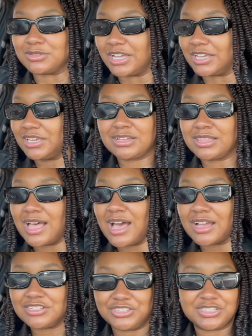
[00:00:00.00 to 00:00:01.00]
Like
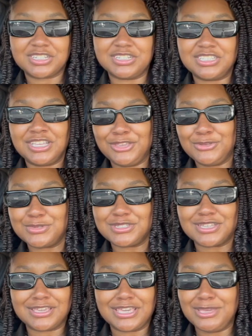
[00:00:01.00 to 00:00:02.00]
clock just continues
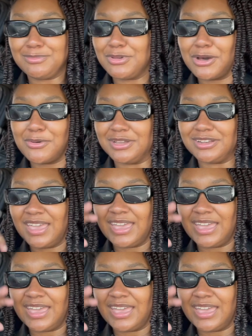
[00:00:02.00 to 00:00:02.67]
to keep going,